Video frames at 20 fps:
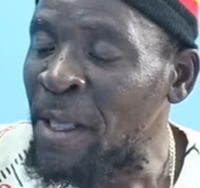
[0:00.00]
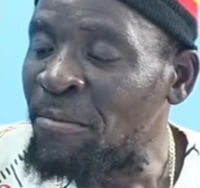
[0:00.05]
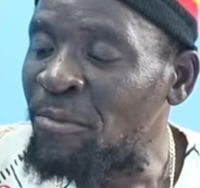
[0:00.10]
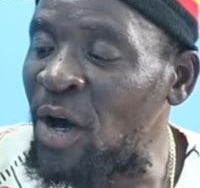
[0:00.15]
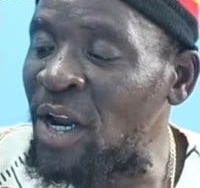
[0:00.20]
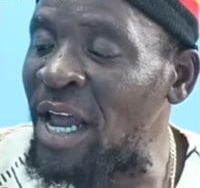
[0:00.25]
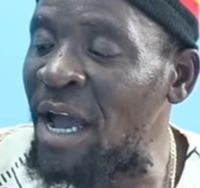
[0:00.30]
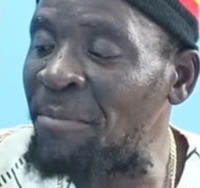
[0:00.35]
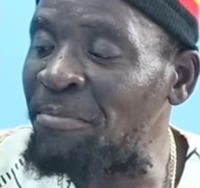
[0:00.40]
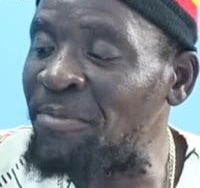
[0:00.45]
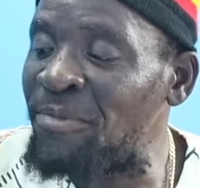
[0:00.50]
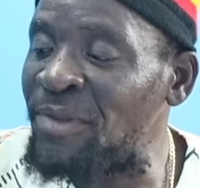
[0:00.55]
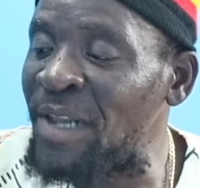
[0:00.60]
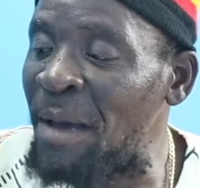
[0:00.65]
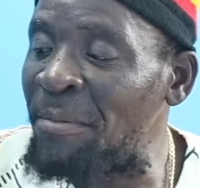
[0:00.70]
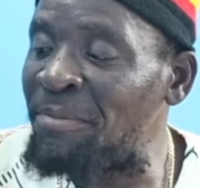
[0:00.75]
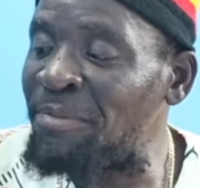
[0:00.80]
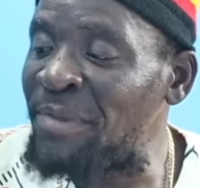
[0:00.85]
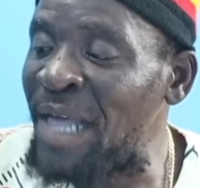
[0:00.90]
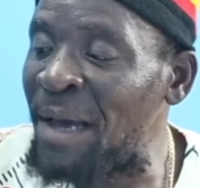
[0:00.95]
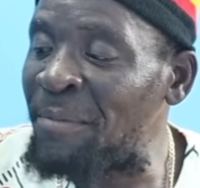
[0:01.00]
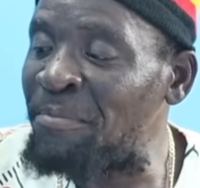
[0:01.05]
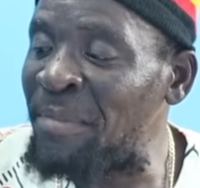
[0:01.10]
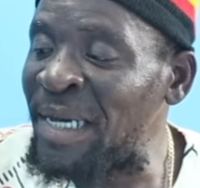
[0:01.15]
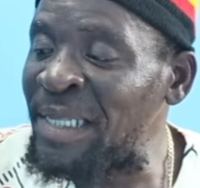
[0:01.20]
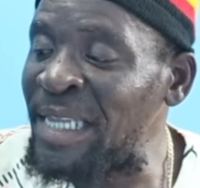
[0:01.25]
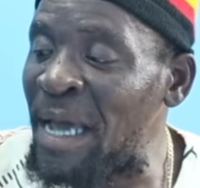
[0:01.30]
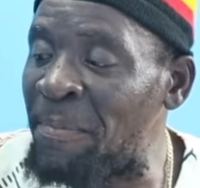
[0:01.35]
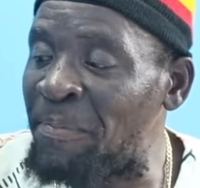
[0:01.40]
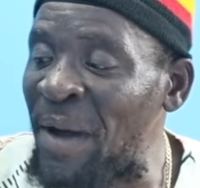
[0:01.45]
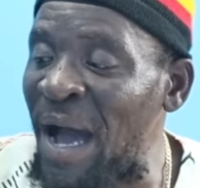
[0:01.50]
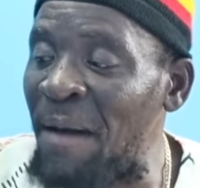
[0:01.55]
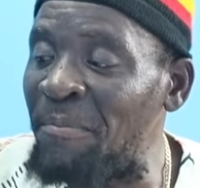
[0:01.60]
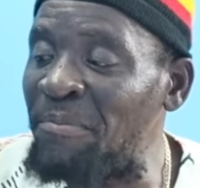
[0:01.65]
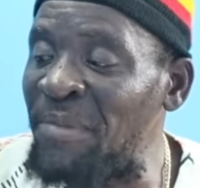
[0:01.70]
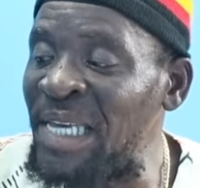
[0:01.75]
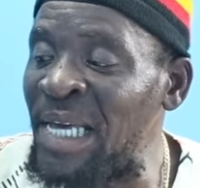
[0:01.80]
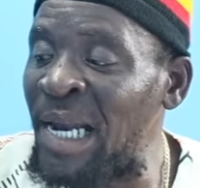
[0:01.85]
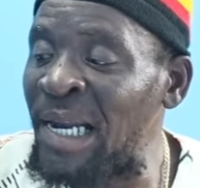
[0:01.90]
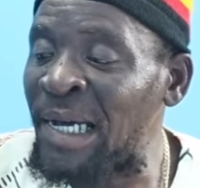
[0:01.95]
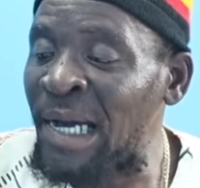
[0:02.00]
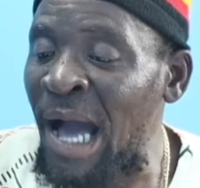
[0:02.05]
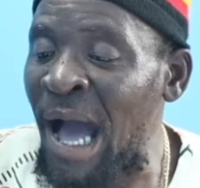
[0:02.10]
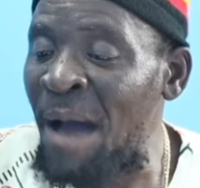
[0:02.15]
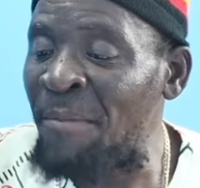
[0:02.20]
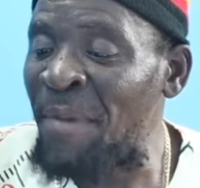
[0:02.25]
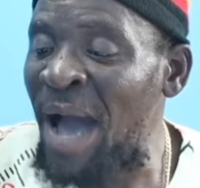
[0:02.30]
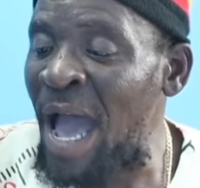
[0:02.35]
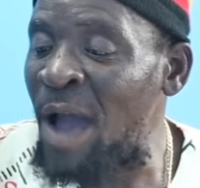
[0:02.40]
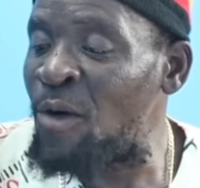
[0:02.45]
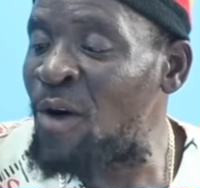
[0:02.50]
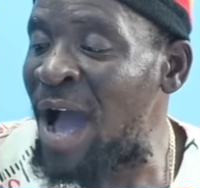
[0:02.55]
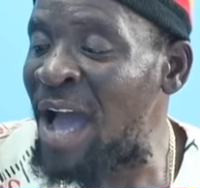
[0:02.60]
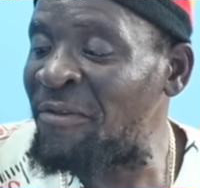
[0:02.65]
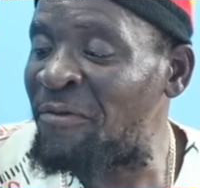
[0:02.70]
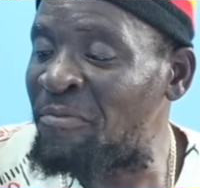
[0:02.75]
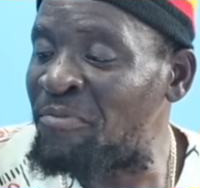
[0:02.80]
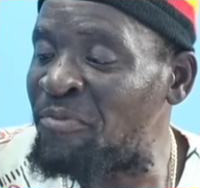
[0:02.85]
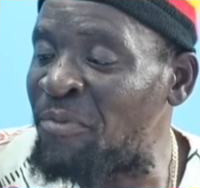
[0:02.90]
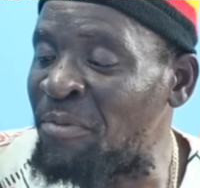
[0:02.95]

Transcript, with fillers: But them, them, them, me depend bail because my wife,